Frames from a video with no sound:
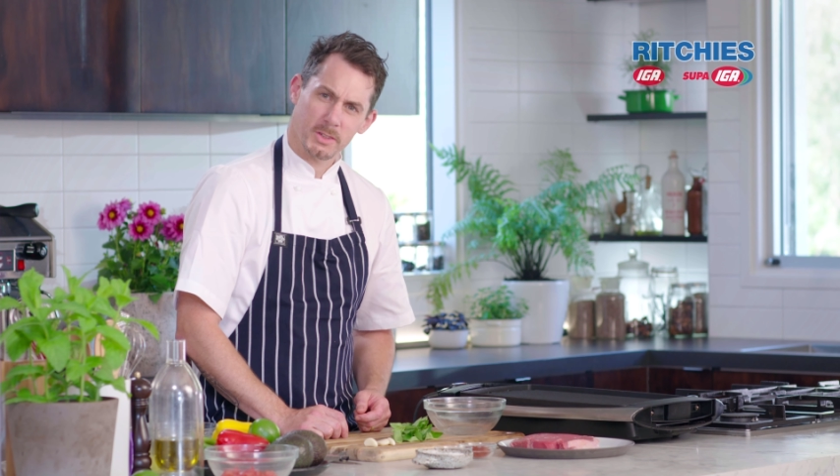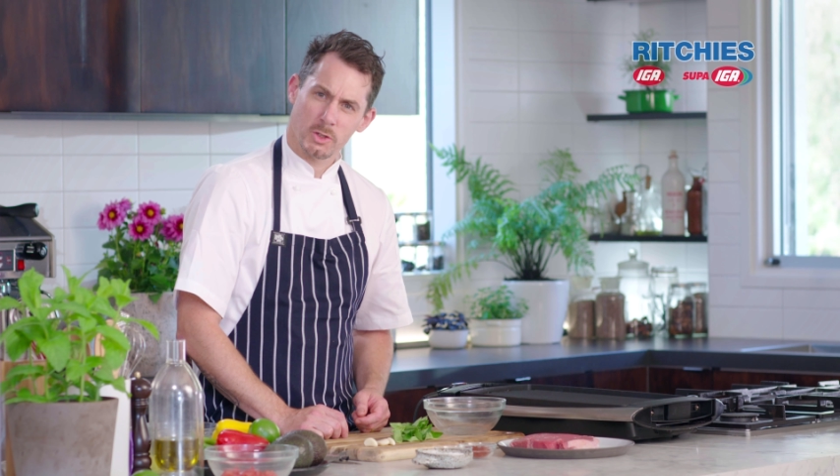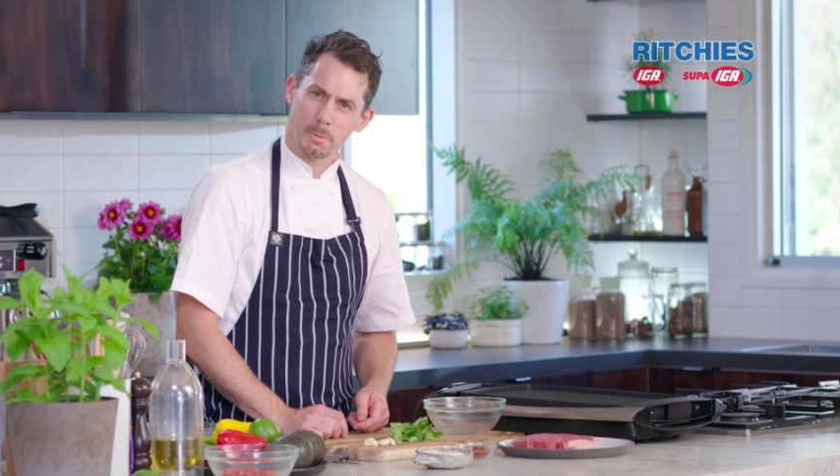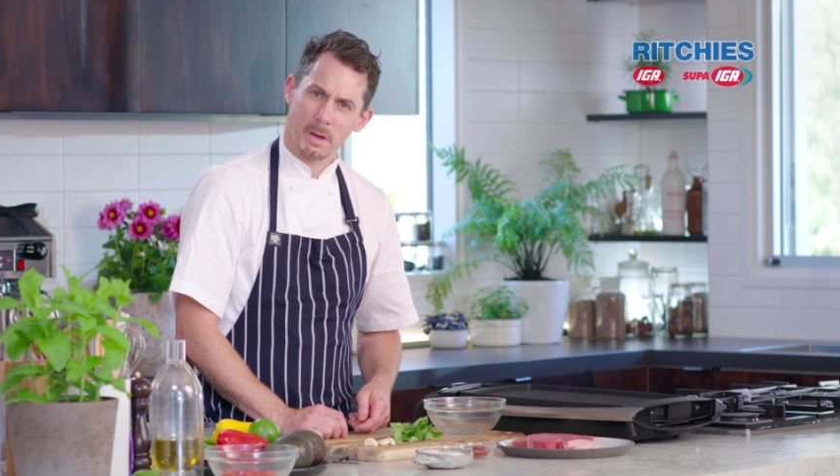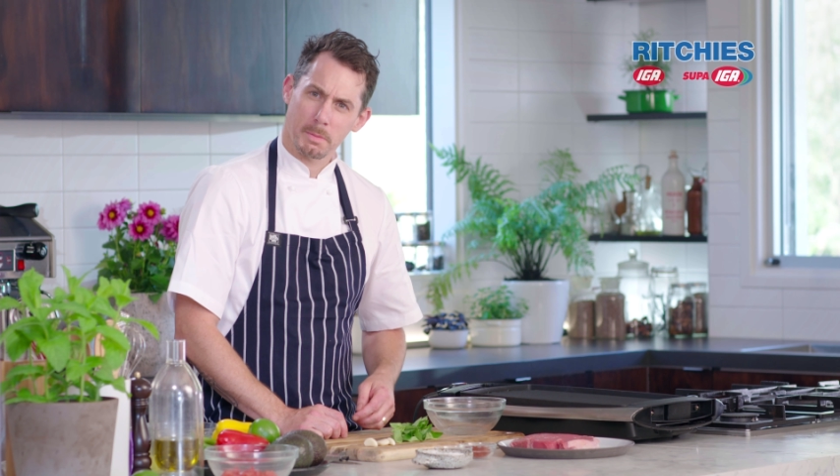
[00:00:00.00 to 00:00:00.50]

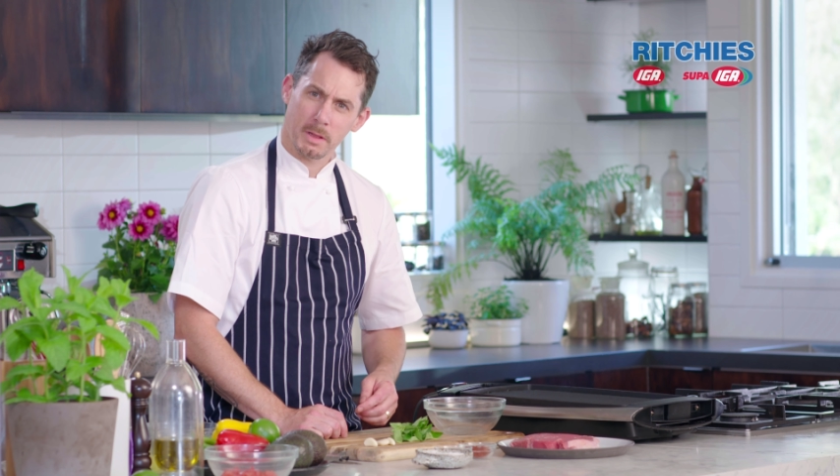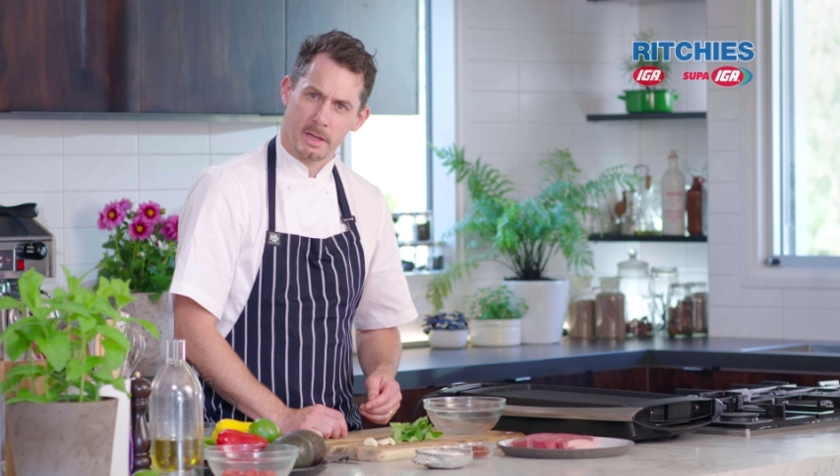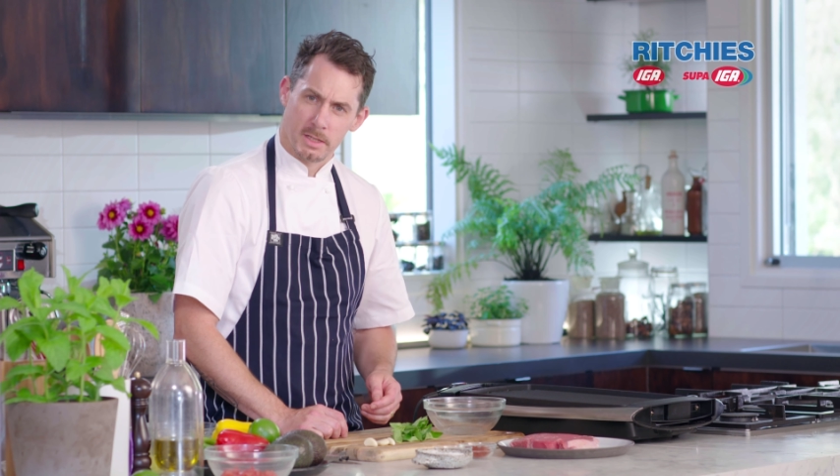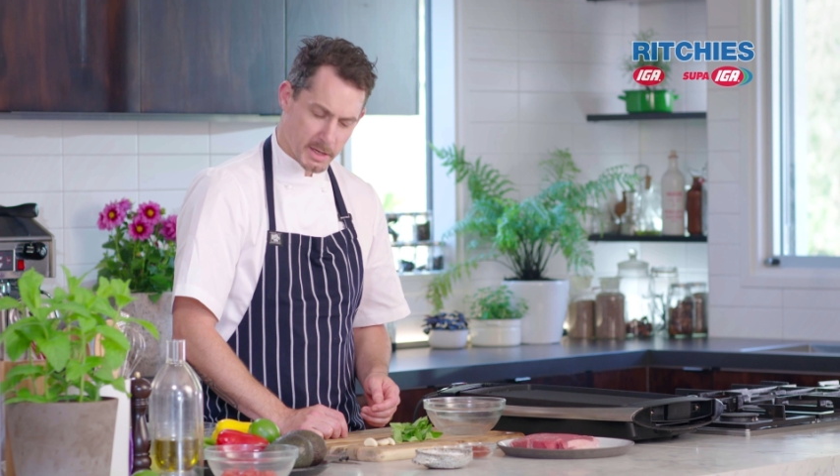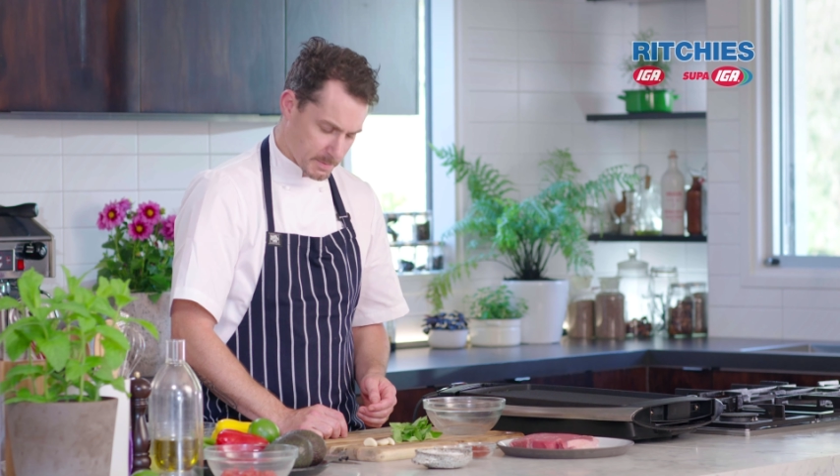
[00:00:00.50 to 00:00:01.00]
2 people
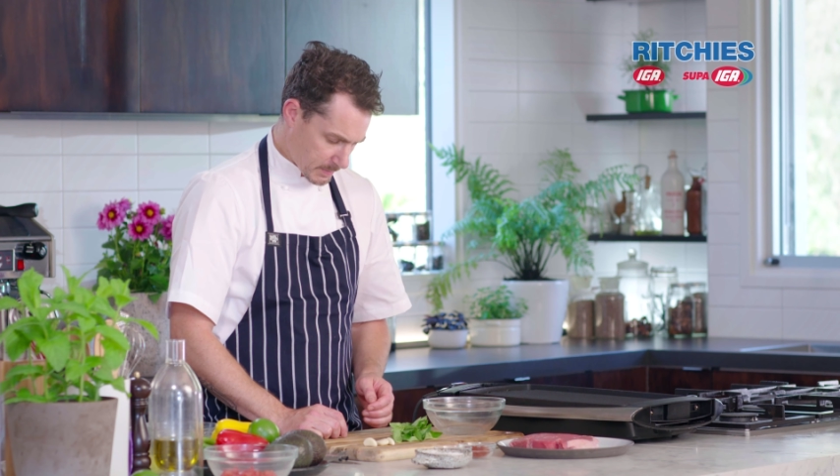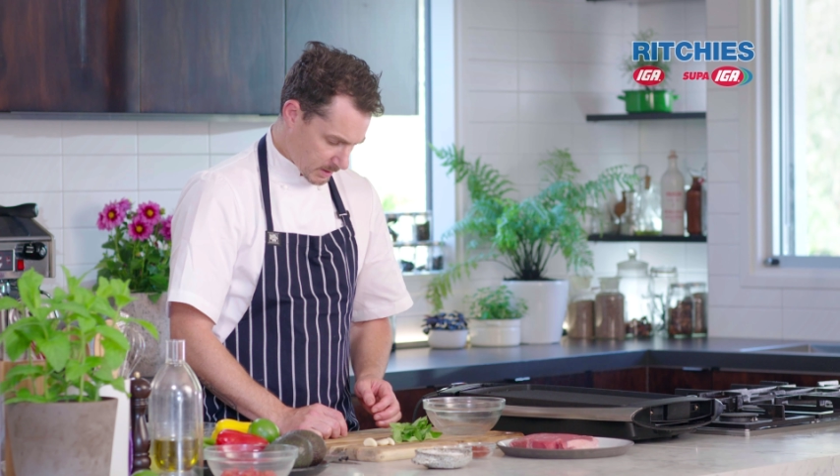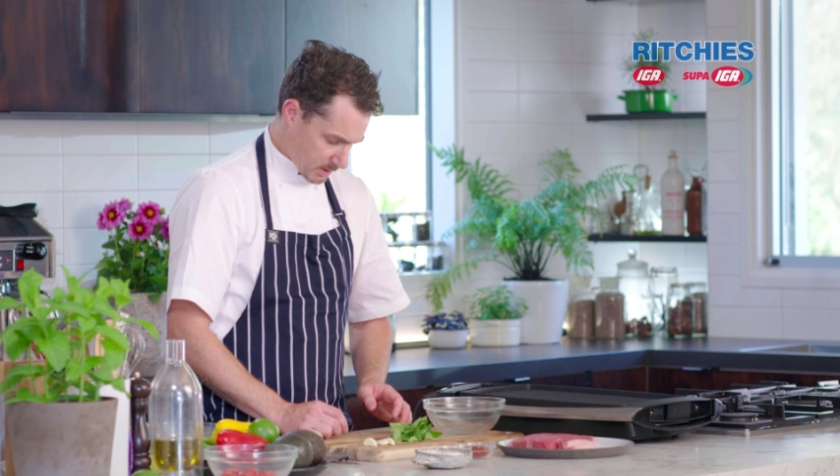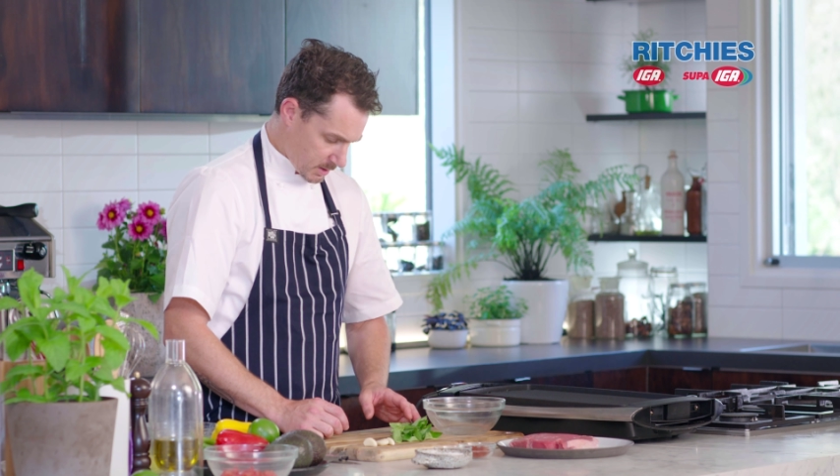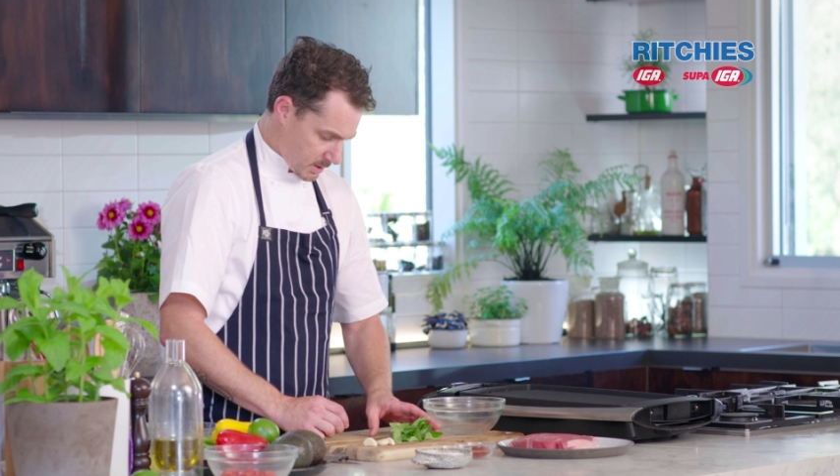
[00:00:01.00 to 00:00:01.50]
easily.
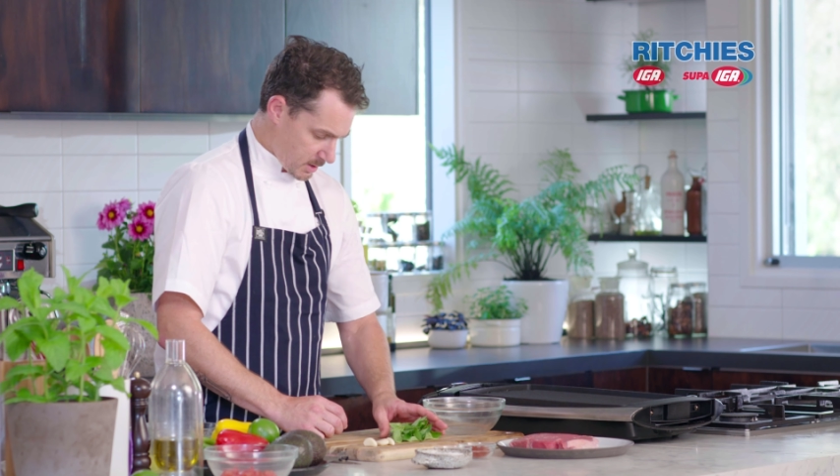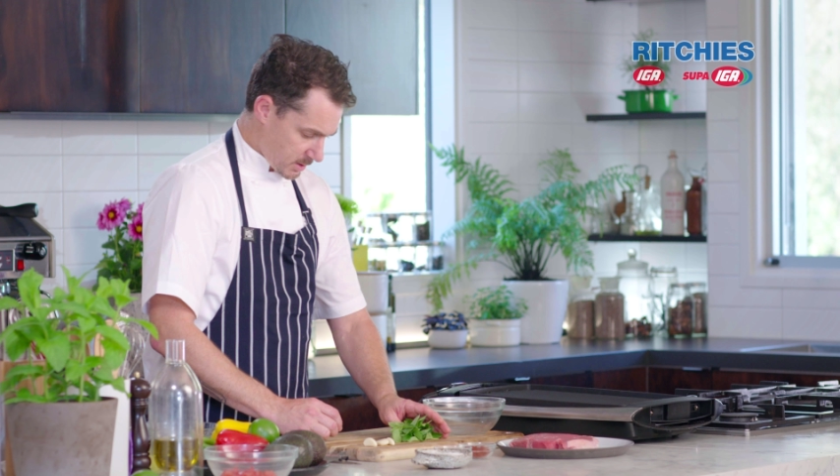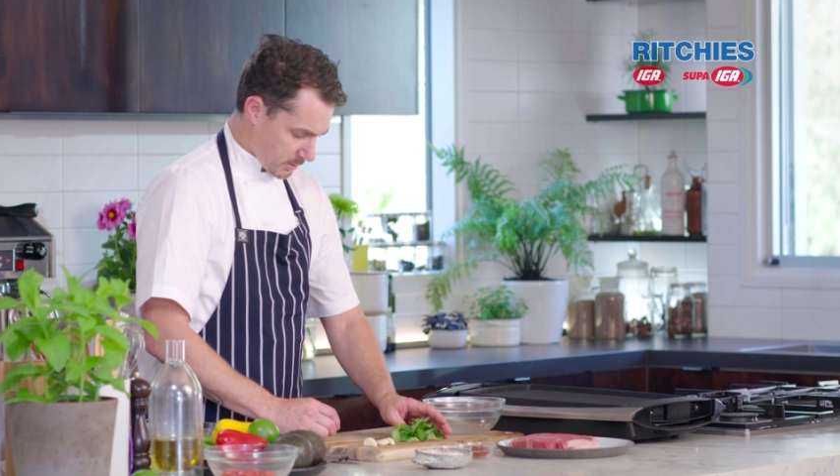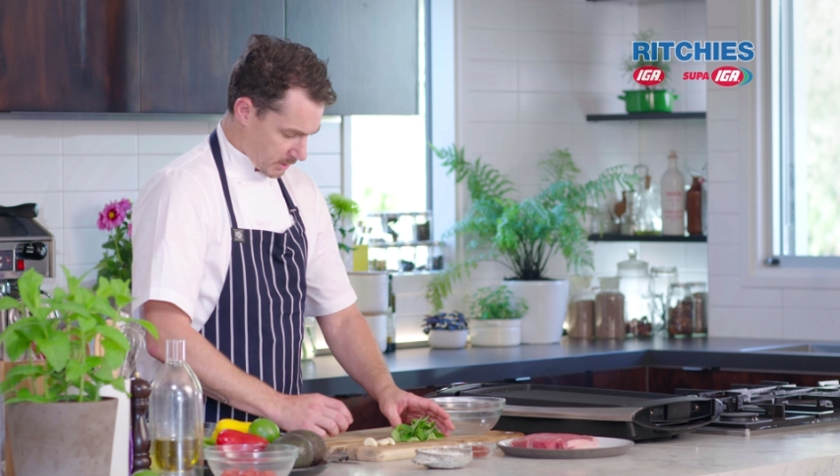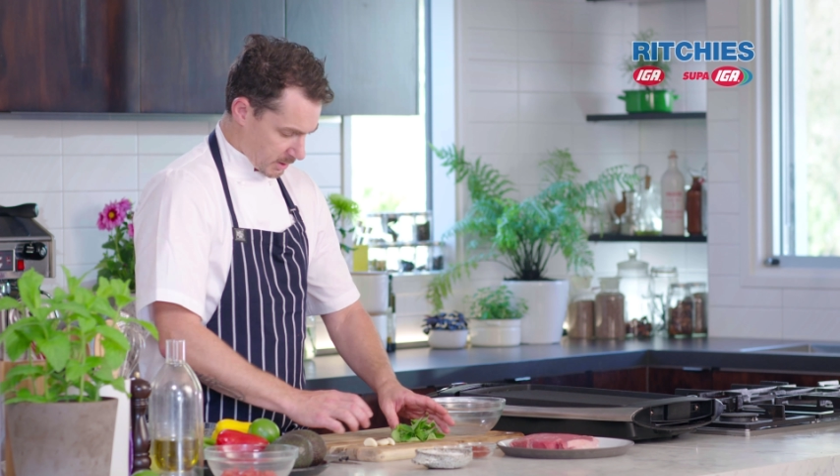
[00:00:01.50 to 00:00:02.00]

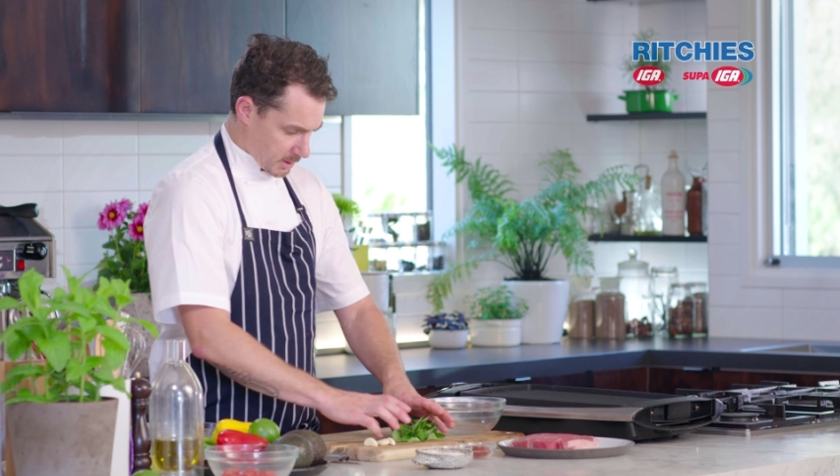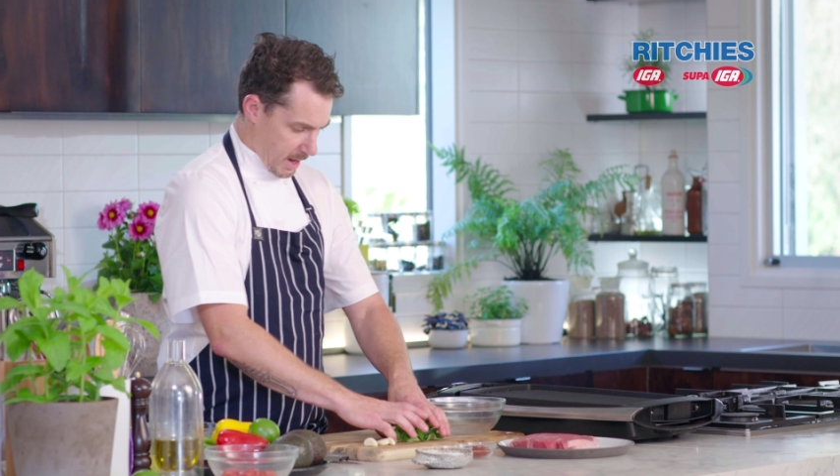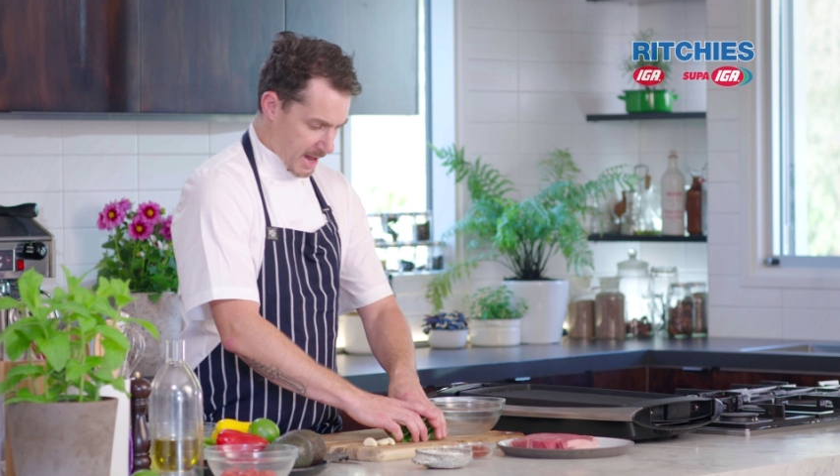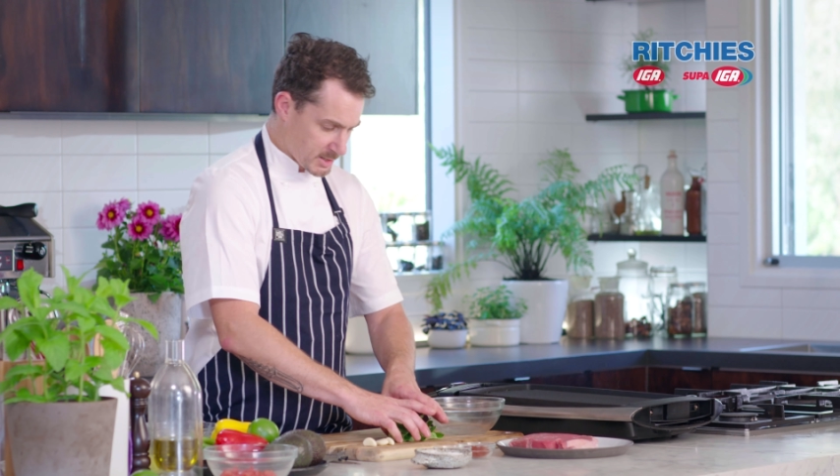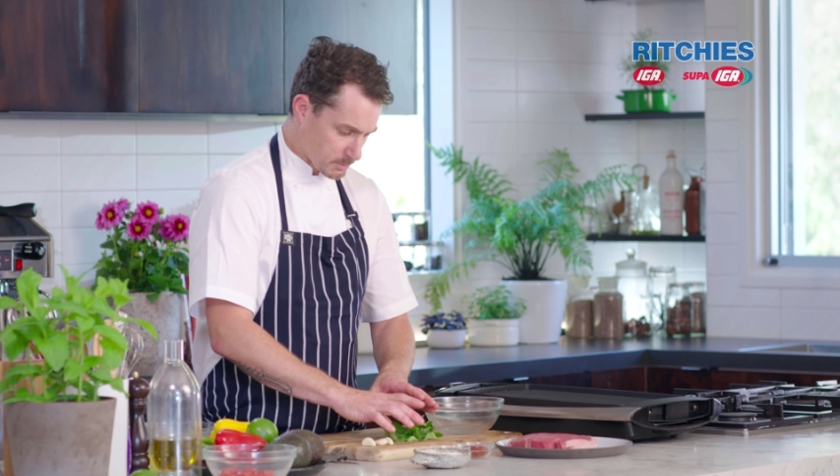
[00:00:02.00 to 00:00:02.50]
So we're going to
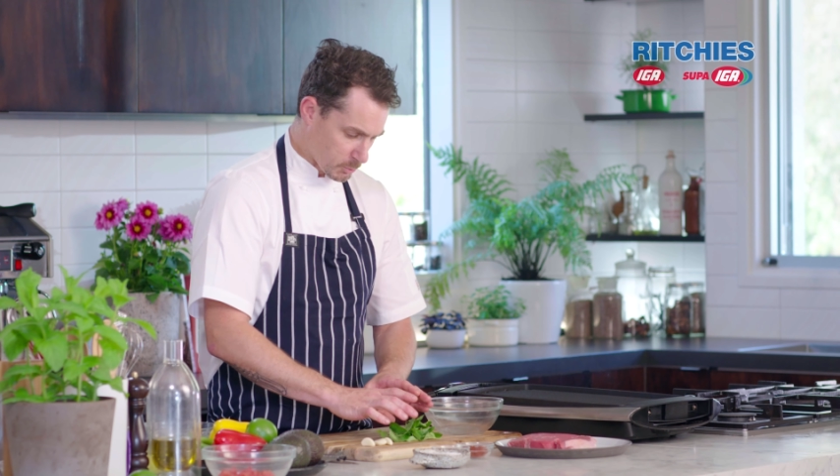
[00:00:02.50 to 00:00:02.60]
add some